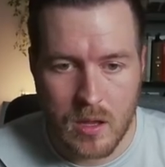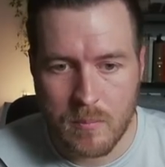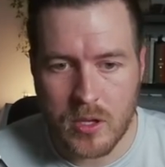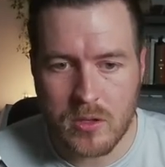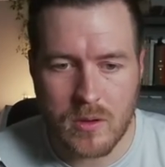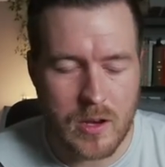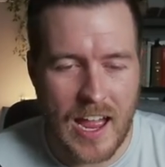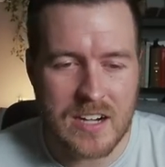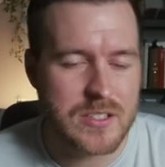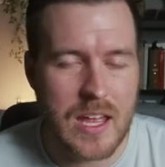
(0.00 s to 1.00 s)
but you could
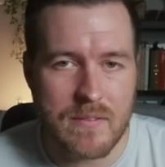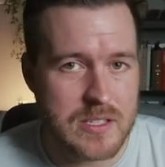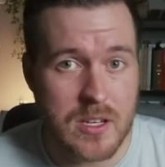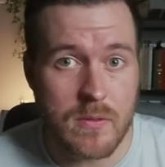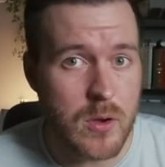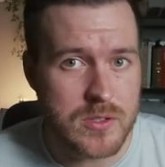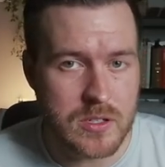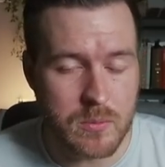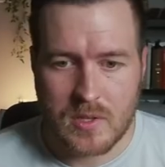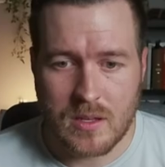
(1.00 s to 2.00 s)
actually have a self-hosted
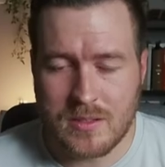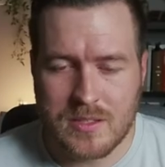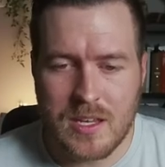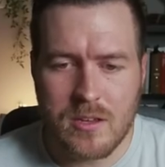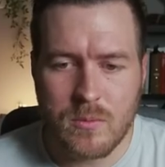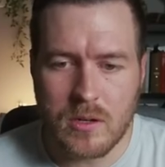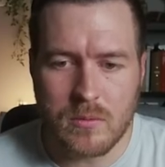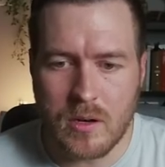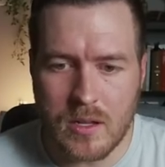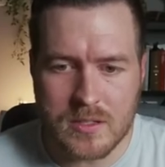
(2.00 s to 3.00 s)
one. Uh, say you want to
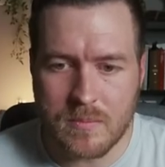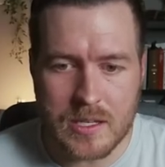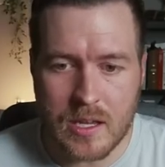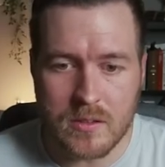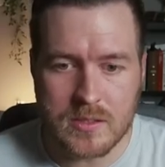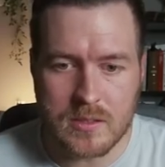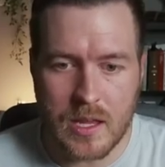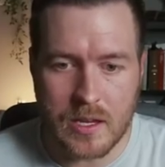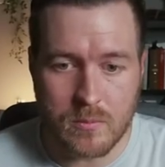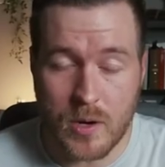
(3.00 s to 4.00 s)
run on something else
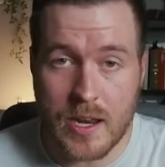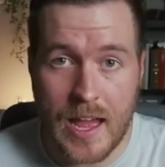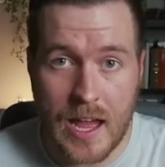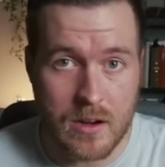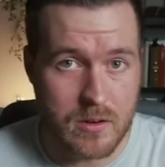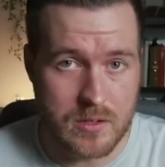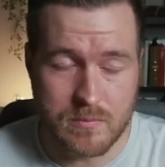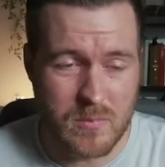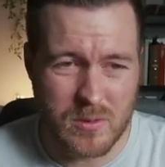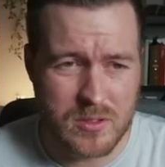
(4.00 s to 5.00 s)
like Red Hat or,
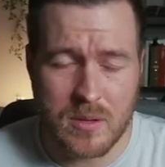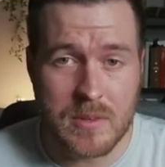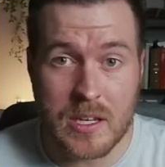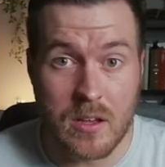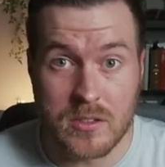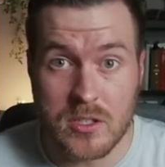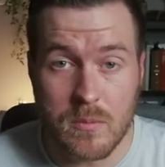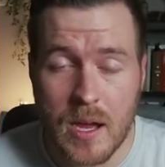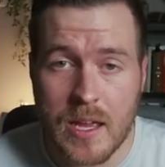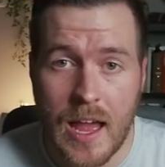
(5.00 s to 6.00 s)
or something else. You
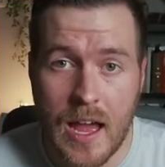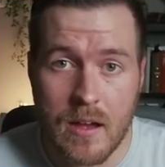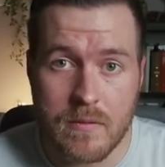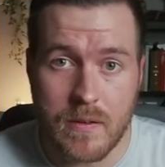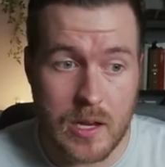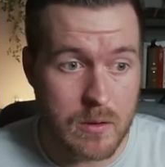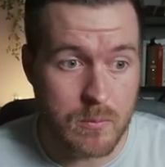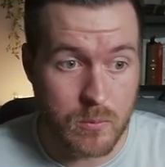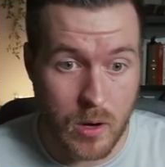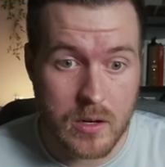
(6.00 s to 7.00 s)
might have a
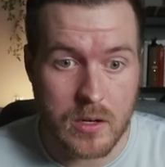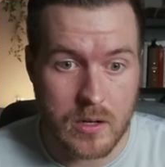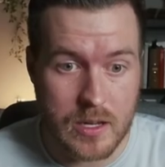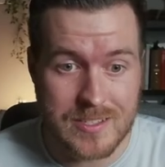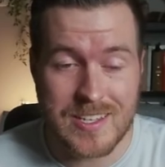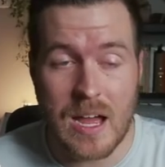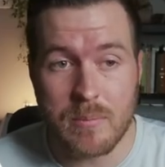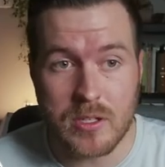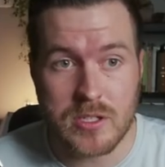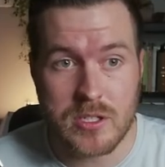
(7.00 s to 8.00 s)
runner
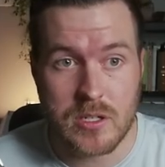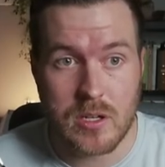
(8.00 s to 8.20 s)
established